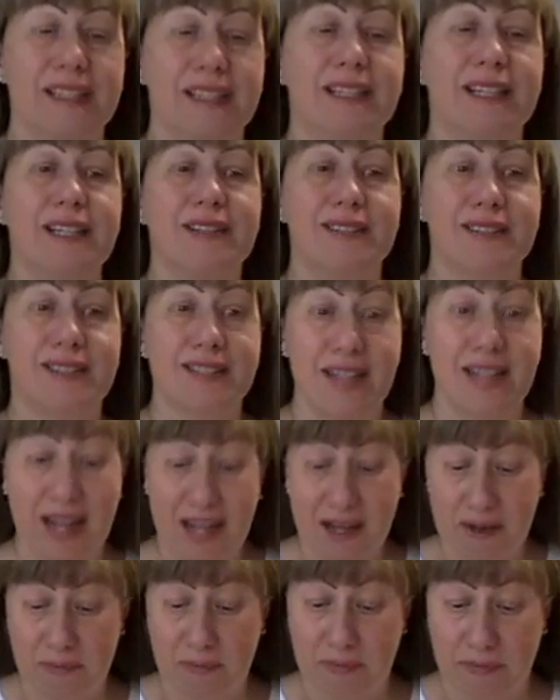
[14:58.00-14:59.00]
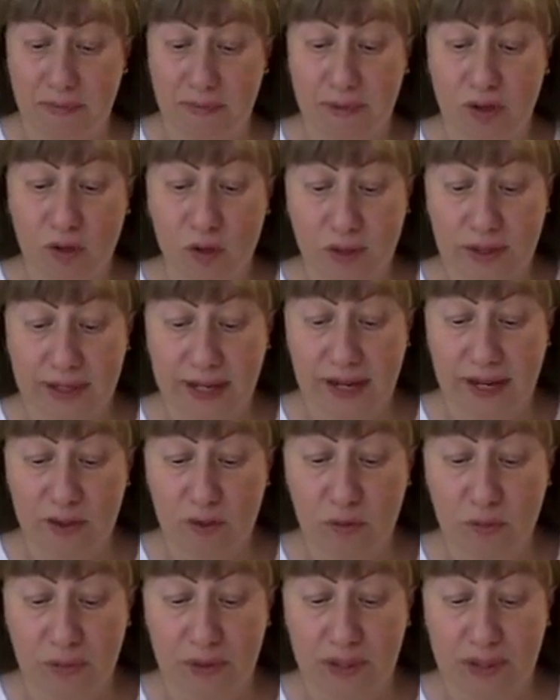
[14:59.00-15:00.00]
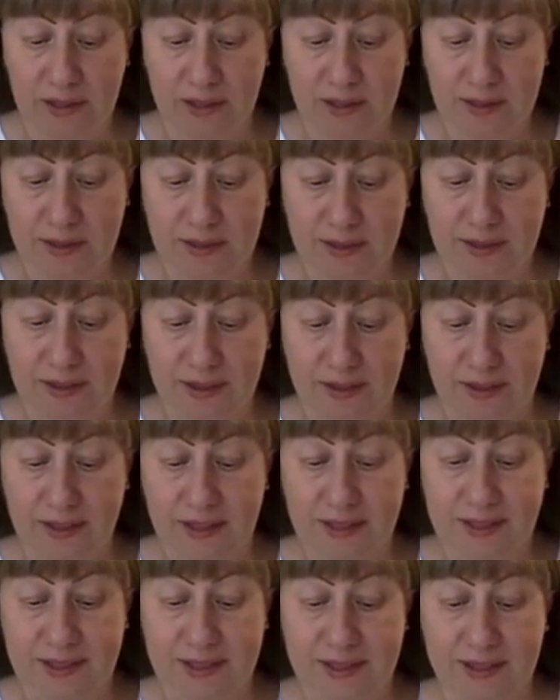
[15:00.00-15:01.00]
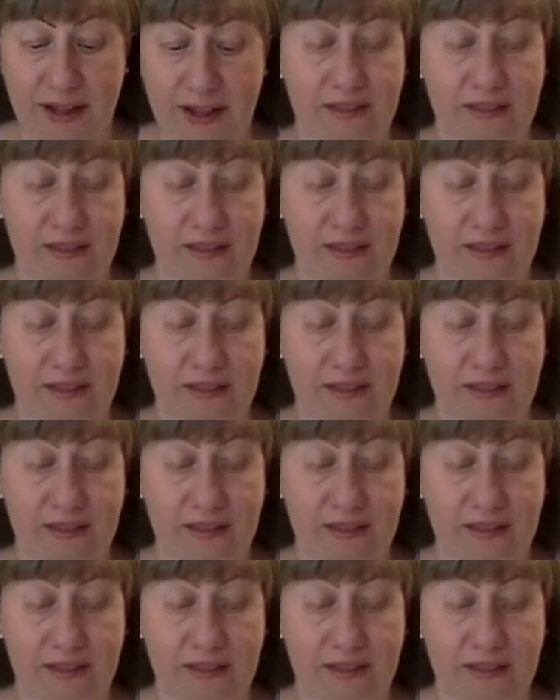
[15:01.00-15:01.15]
The same Cornelio Pires is